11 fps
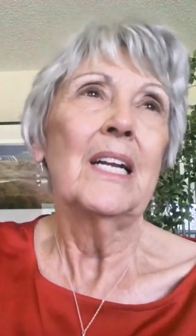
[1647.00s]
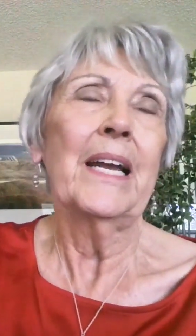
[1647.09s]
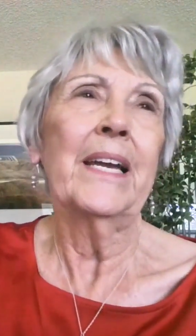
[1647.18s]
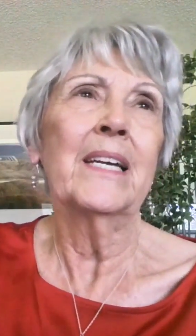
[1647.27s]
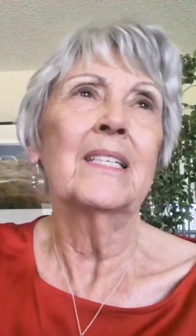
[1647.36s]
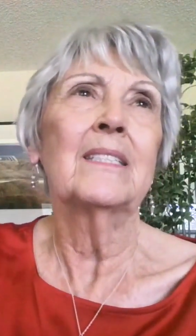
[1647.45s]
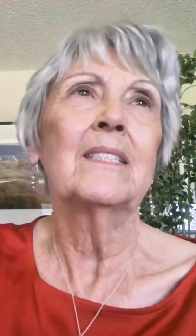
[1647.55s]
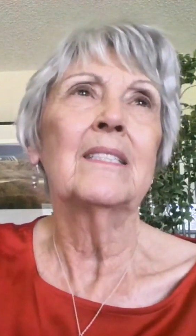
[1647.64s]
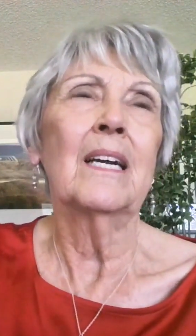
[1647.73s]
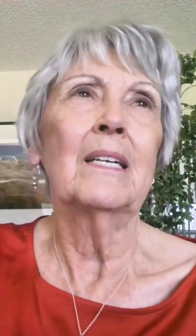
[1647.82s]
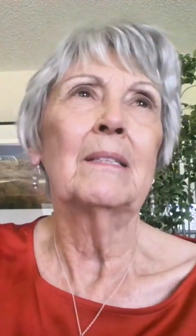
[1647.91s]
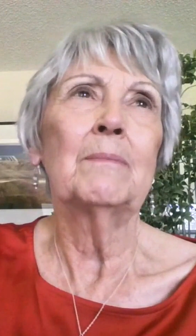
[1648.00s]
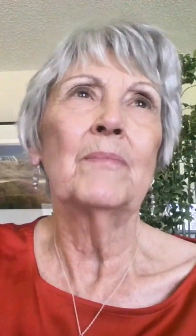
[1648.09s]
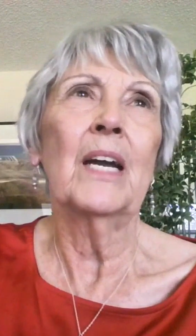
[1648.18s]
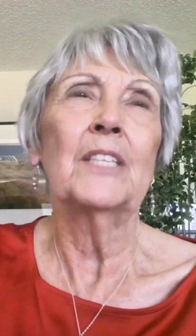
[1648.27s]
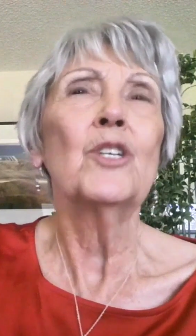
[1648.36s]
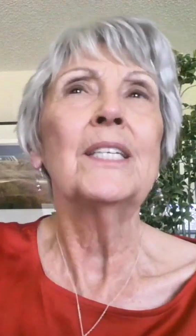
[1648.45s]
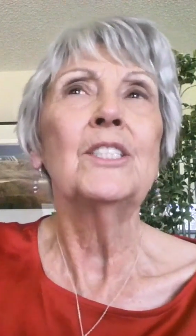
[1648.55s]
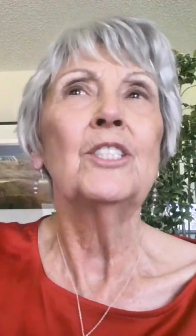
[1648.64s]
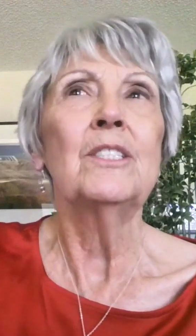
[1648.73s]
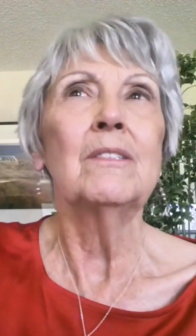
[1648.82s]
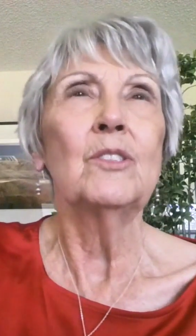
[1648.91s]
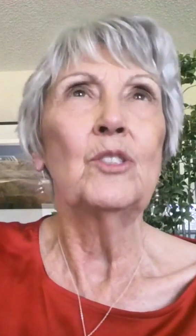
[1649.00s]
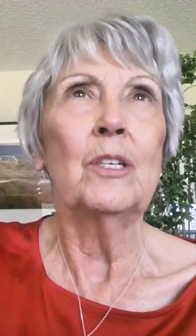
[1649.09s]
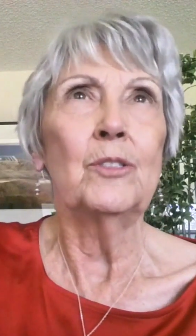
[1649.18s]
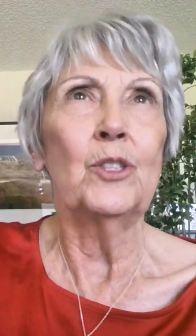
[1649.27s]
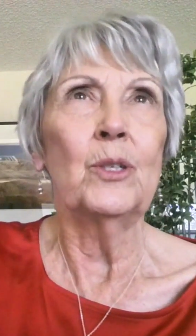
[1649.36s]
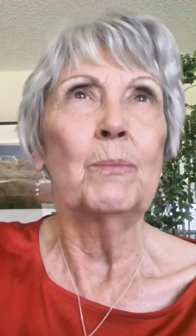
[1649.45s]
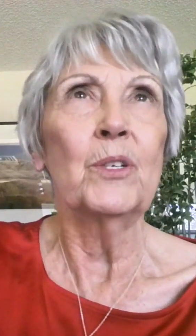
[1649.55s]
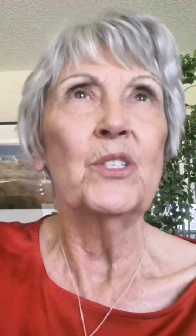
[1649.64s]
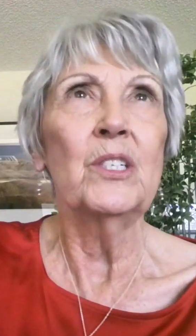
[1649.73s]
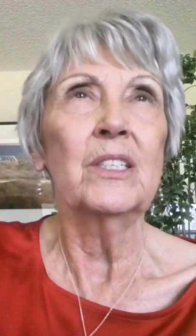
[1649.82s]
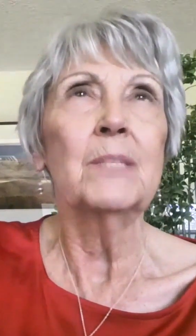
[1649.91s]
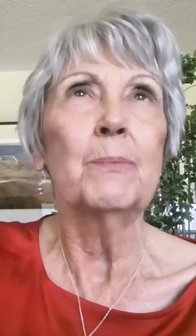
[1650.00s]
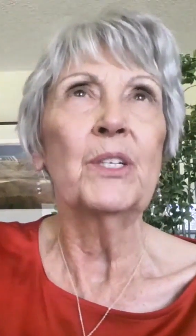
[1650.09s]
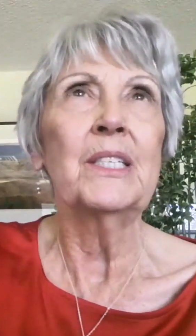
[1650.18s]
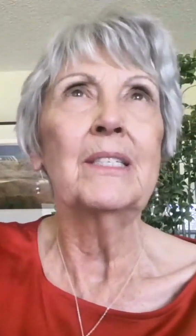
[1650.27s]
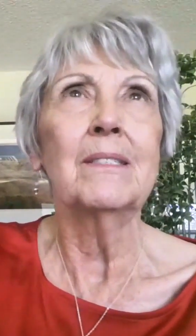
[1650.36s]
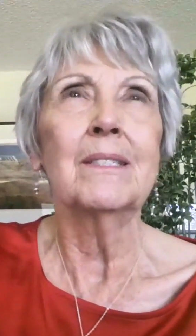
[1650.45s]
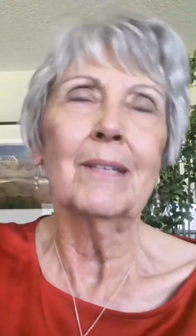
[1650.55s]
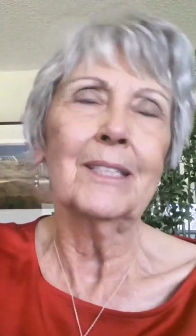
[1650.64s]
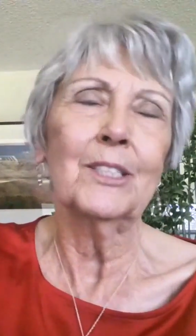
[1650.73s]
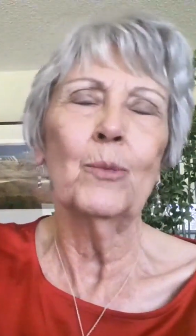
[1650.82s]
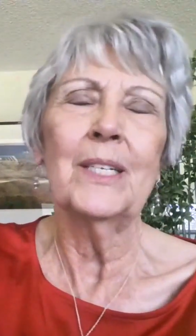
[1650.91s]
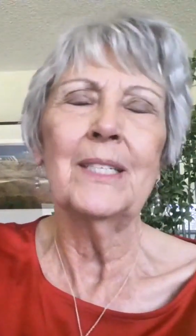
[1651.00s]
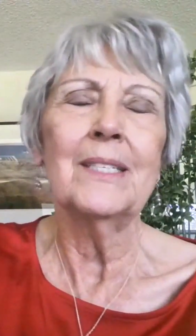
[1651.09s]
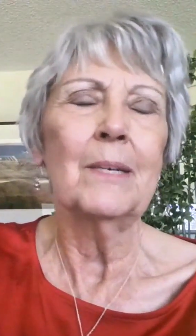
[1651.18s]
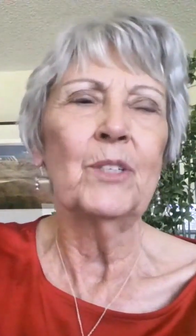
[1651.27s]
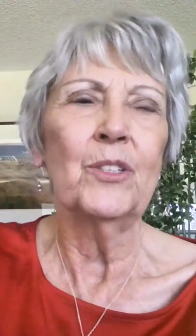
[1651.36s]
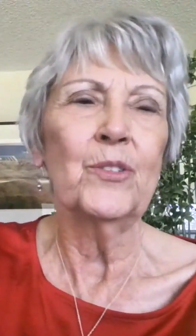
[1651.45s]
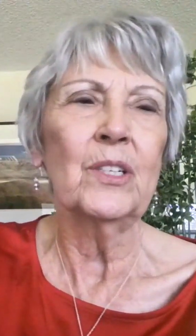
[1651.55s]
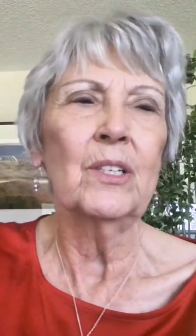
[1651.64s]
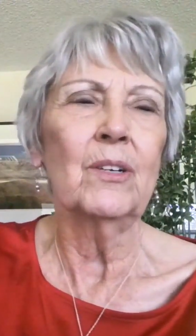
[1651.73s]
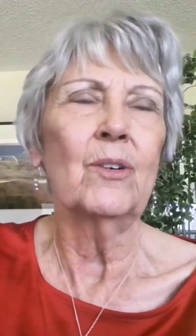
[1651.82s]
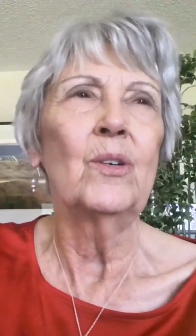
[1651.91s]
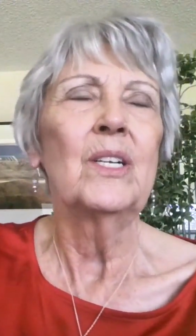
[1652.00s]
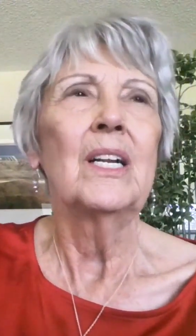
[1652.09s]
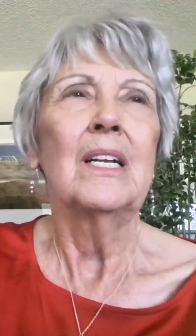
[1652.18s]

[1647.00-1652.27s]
And I tried to do a personal experience like 20 some years ago.